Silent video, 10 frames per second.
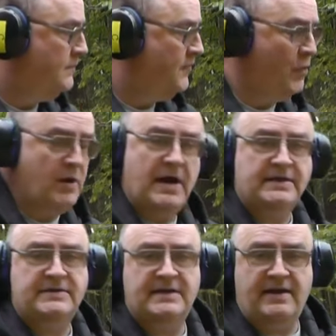Four
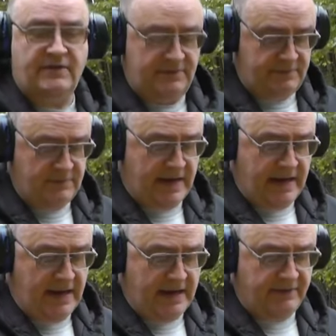out of seven,
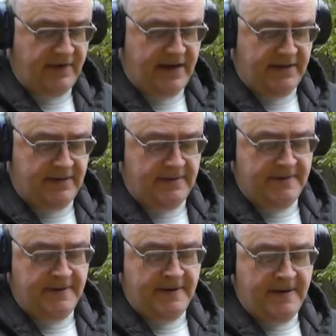eh, out of eight.
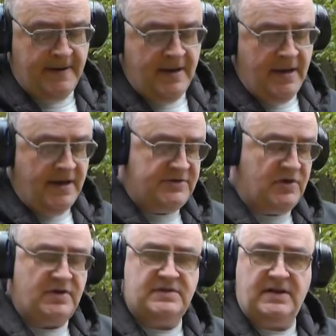As
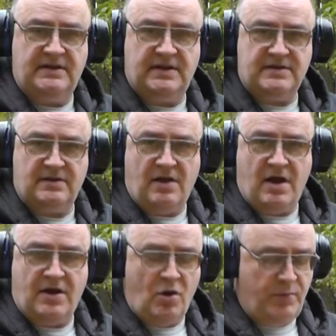you can see, it doesn't
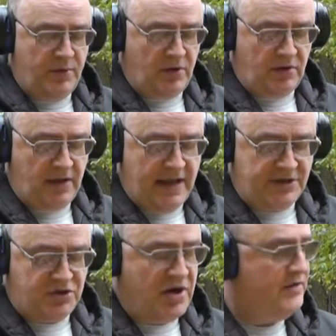lock open on the
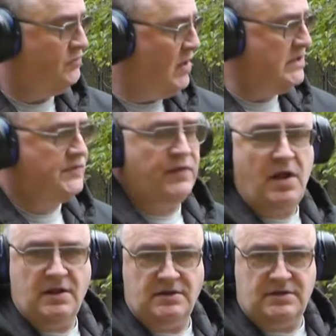last shot. Runs
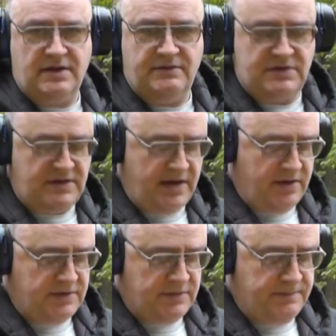flawlessly with
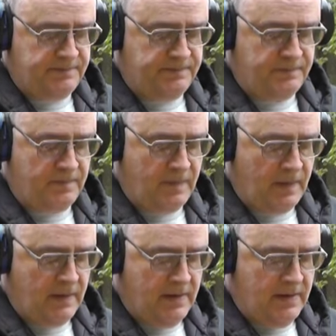stingers.
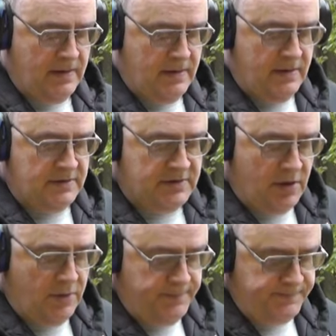
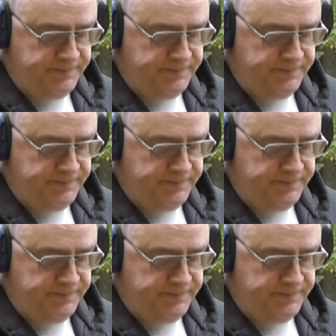So,